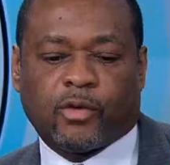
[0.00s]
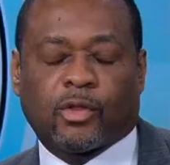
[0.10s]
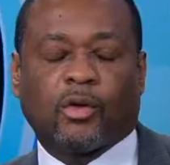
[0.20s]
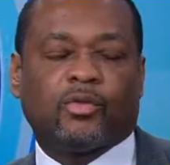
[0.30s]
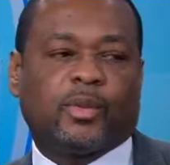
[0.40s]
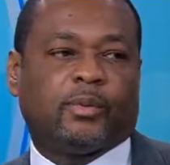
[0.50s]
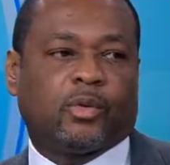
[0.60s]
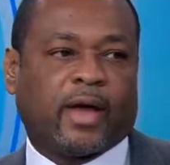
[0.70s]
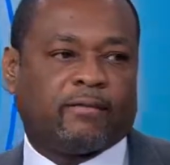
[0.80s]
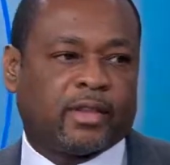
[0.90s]
for those
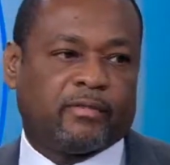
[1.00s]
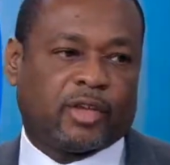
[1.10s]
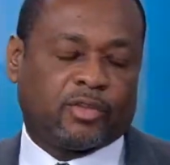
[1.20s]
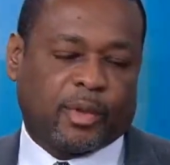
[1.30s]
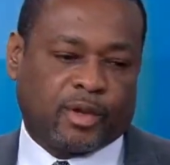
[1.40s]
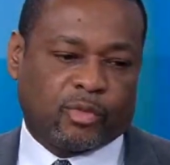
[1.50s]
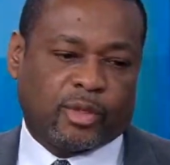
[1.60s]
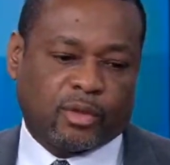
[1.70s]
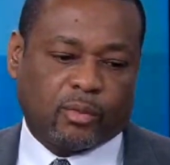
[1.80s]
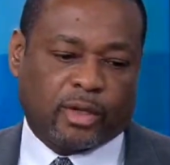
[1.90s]
people who have lived experience,
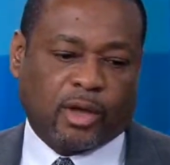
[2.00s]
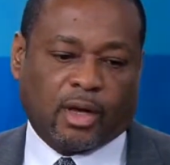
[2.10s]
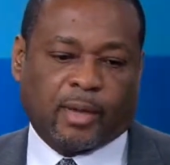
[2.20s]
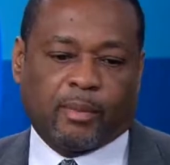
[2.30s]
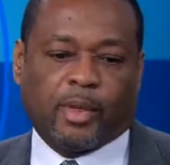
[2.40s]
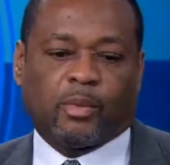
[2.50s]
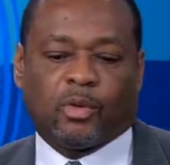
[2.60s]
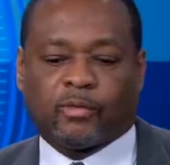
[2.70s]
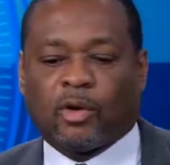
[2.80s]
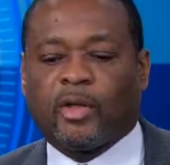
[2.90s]
we talk about
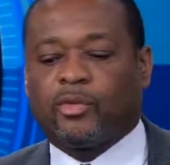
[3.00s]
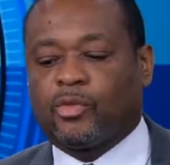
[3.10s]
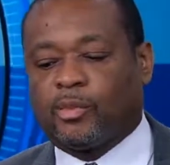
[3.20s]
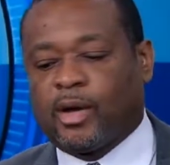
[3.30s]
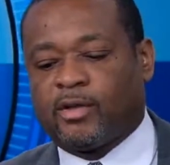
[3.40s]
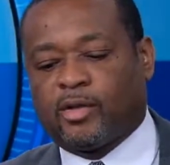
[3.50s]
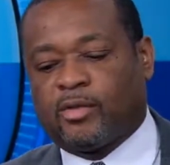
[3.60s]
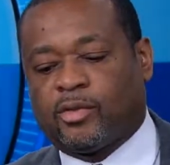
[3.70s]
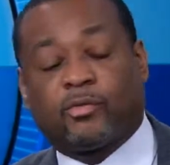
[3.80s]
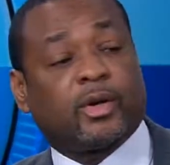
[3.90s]
people who have gone through the
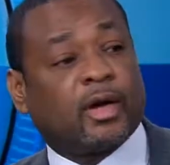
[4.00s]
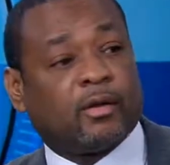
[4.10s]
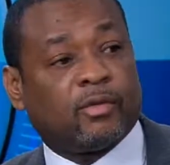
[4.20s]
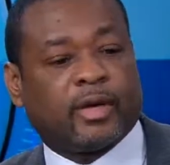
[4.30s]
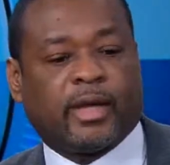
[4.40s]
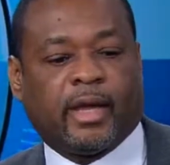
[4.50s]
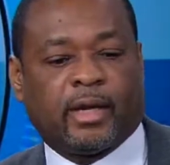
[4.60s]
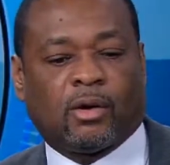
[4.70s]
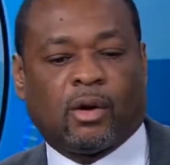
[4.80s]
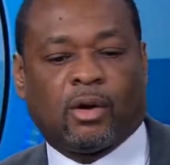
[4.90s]
process of recovery
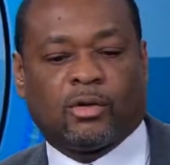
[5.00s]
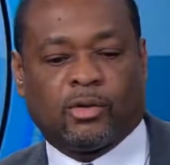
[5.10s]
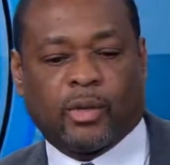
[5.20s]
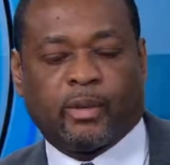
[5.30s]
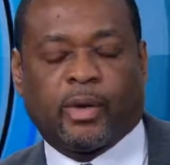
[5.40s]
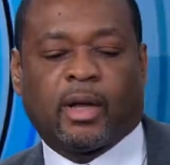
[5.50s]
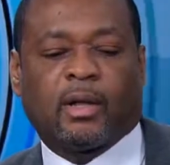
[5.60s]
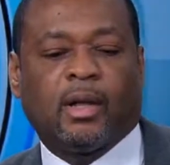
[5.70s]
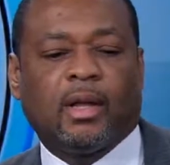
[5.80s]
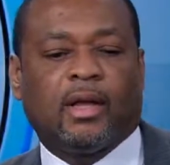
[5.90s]
and are doing
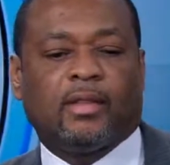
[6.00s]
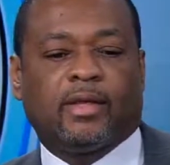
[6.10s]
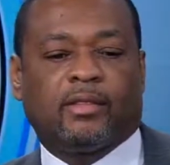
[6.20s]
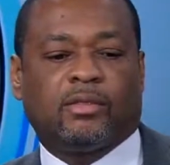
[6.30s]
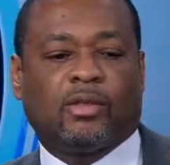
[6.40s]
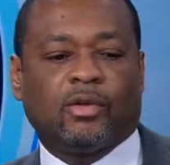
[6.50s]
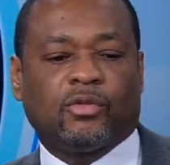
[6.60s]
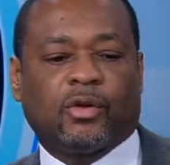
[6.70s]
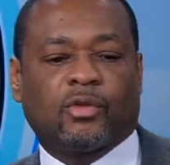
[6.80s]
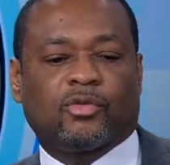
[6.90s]
well, that
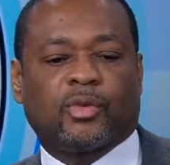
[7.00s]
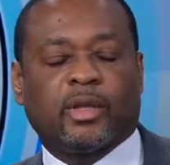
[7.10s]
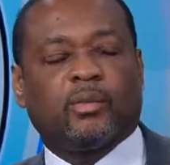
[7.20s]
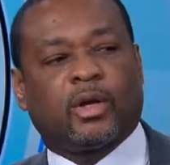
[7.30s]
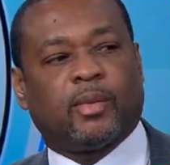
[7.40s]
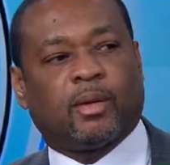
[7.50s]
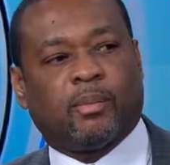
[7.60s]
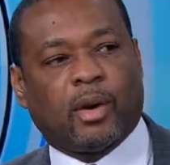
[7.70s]
those folks really want to be a